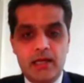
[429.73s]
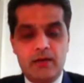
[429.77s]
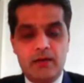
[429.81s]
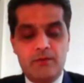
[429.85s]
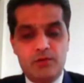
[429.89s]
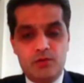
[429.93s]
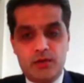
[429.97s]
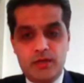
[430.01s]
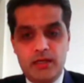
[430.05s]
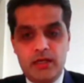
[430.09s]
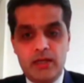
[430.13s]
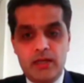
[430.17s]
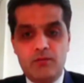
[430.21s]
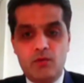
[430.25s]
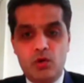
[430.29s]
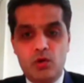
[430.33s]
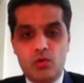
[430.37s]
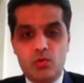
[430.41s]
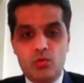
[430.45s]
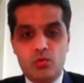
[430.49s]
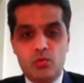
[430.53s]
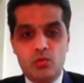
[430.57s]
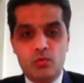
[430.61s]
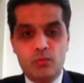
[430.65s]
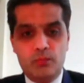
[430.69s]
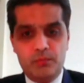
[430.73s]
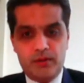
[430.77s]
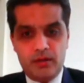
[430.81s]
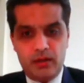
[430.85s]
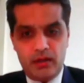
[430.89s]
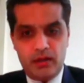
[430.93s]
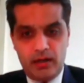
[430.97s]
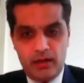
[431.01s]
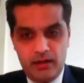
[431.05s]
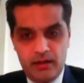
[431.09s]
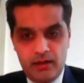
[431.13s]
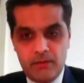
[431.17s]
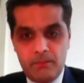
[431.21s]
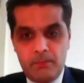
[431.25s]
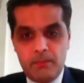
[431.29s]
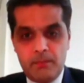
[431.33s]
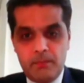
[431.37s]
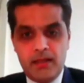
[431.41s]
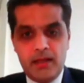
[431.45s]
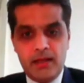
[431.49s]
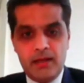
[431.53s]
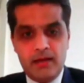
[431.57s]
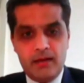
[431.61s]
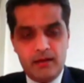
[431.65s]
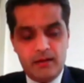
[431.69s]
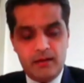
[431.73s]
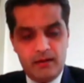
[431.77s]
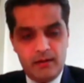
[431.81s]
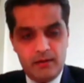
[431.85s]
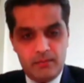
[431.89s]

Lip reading: If you really want to underplay,